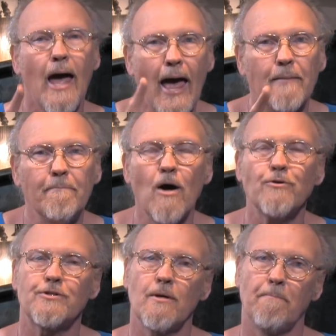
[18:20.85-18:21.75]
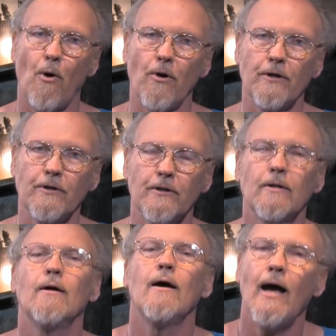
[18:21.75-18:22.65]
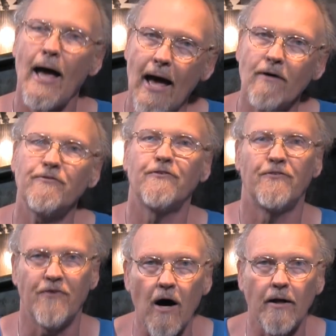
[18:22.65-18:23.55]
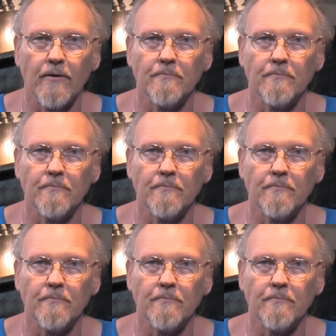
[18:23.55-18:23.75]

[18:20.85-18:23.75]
And most important, have fun.